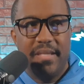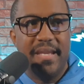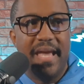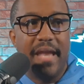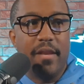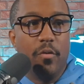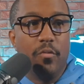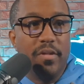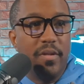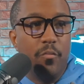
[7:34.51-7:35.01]

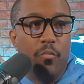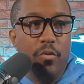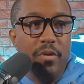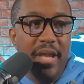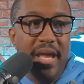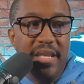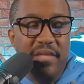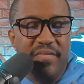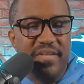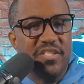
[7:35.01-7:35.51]
Not only,
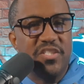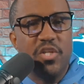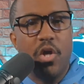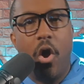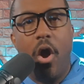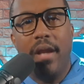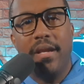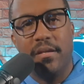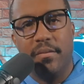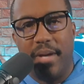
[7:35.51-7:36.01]
we're not even
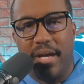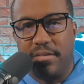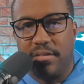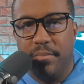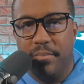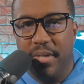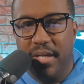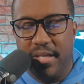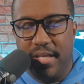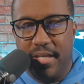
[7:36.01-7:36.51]
talking
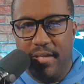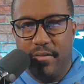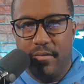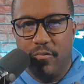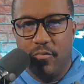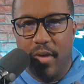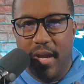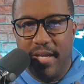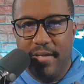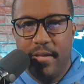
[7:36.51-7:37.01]
about the money,
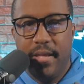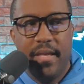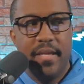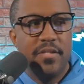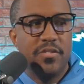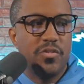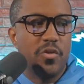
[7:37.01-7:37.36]
right?